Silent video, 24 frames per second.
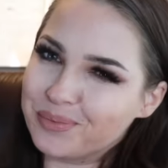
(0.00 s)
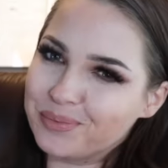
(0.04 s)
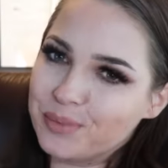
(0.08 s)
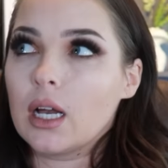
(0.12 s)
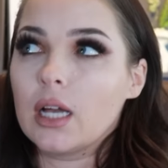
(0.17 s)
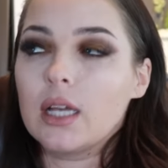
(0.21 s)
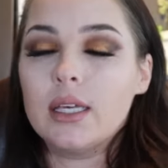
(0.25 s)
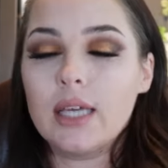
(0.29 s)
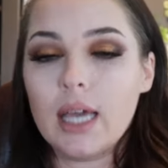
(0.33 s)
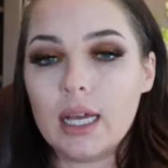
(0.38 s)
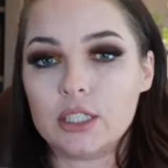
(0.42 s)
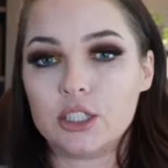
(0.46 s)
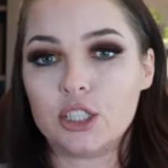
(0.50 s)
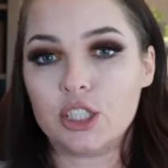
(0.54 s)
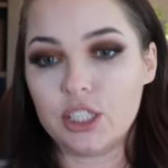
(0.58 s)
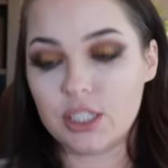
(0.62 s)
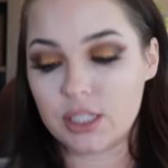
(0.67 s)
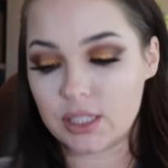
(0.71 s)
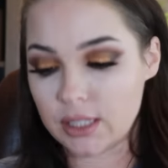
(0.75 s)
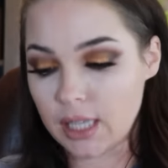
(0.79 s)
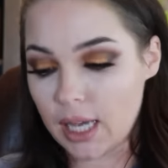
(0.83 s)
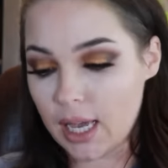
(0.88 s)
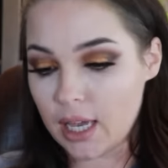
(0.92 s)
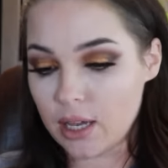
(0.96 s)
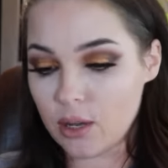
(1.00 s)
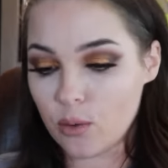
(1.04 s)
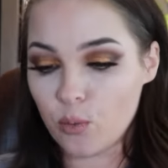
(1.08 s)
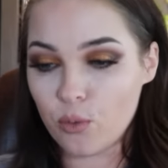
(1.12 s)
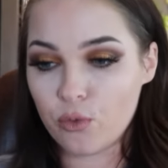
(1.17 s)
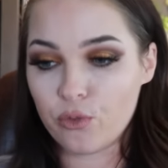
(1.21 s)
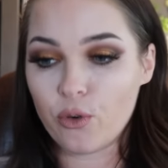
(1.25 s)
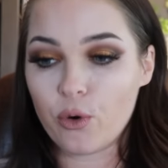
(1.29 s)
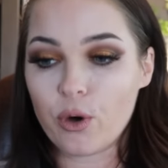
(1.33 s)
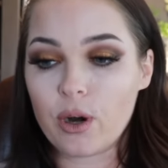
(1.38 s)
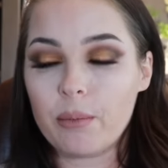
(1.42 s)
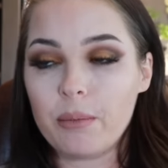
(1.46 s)
Again, she's saying
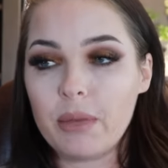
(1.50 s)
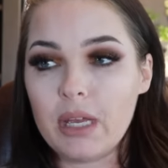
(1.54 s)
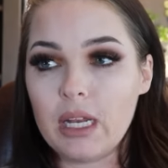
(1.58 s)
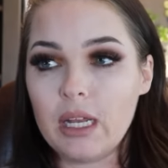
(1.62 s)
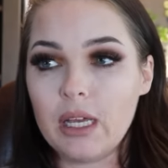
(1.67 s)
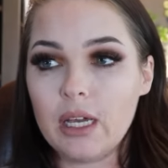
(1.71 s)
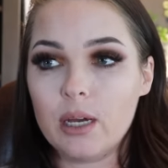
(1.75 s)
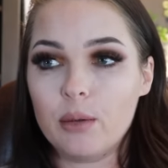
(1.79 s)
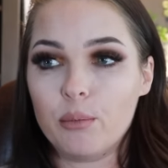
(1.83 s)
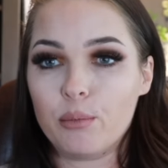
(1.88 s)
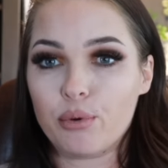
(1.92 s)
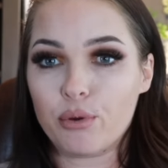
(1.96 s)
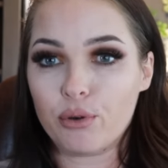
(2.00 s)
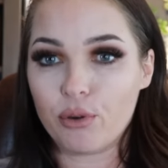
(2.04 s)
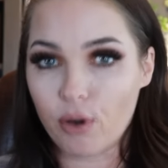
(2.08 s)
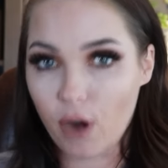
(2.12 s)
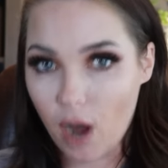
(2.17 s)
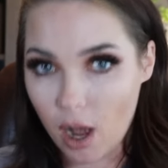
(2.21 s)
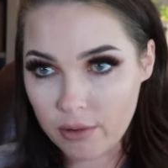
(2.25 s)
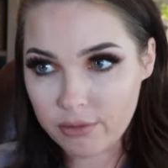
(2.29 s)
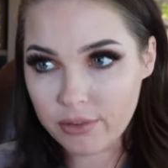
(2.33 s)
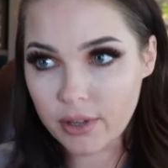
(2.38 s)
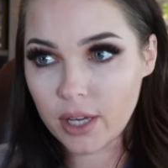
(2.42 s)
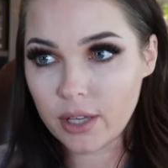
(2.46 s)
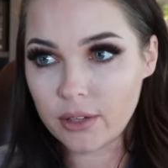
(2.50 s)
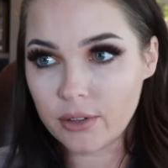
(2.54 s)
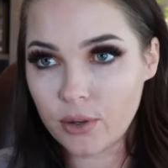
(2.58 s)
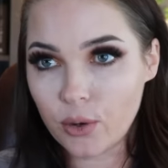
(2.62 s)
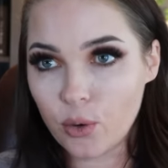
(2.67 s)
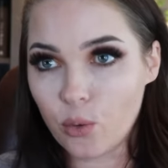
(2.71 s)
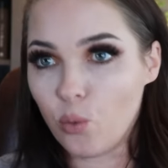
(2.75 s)
for immediate profit.